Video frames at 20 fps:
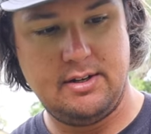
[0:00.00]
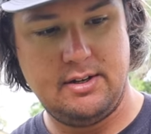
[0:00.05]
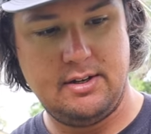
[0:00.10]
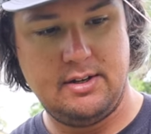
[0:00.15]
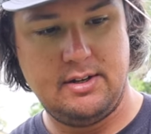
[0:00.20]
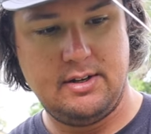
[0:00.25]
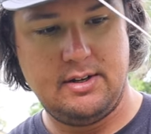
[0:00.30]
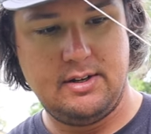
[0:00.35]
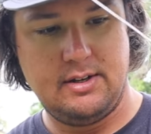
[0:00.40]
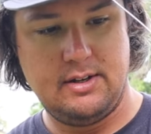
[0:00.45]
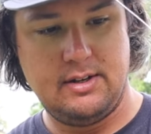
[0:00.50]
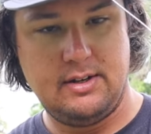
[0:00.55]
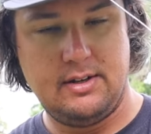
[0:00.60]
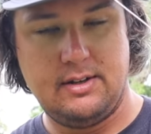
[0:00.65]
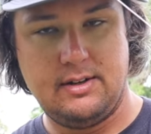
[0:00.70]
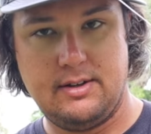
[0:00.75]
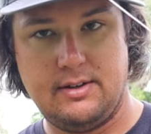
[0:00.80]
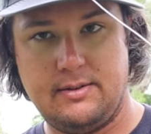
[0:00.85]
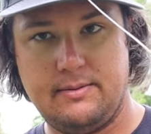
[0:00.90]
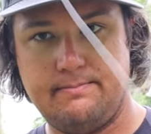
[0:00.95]

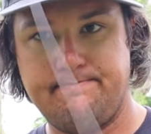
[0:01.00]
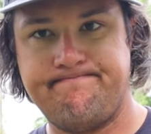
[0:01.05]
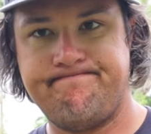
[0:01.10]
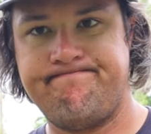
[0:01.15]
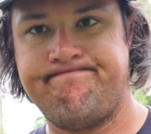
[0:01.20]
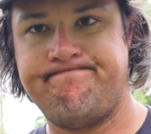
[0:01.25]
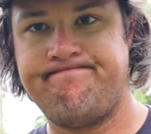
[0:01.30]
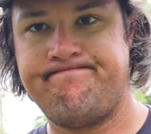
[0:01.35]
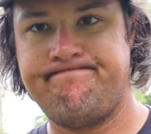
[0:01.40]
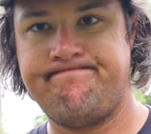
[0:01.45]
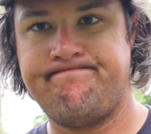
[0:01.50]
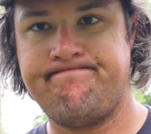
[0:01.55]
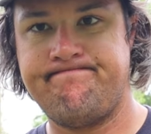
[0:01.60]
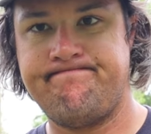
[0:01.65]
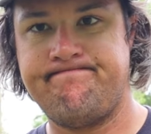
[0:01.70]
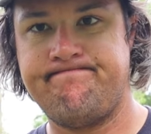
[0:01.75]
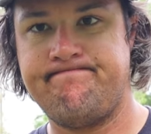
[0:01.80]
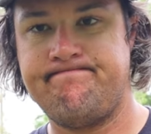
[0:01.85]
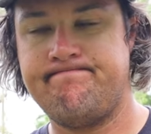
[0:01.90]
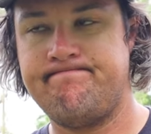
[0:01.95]

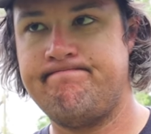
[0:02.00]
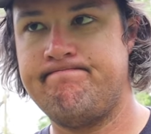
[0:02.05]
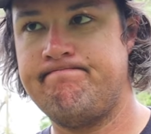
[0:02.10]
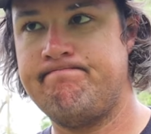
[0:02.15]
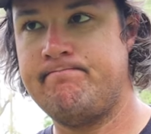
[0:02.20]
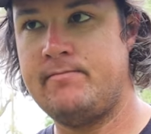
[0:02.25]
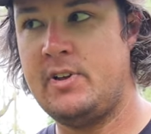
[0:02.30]
[no speech]